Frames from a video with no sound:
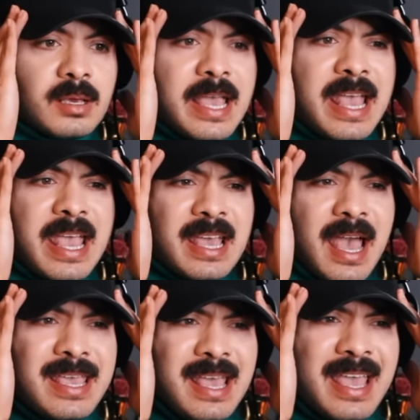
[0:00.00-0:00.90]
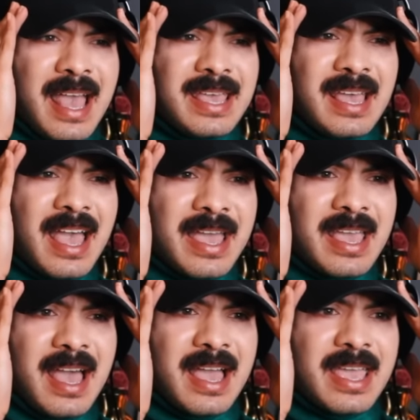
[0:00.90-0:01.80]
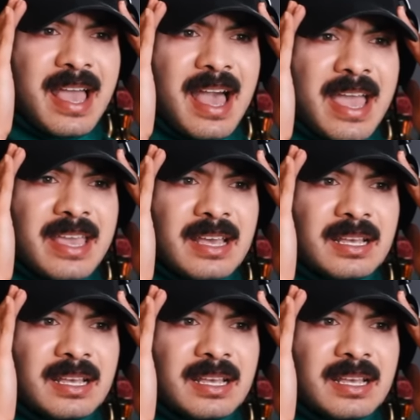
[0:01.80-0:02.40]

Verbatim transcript: I, I, I, I, I, I, I,